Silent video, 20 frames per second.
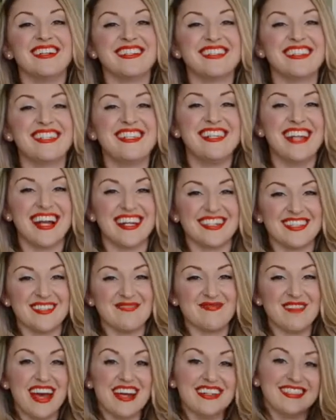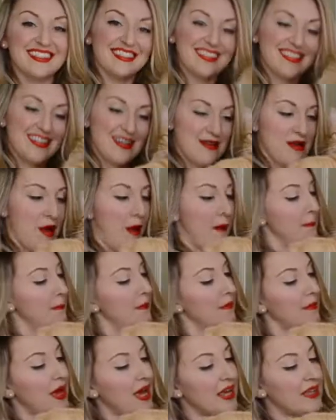See you next time, guys.
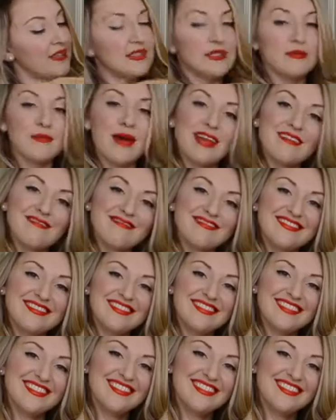Bye. Say bye.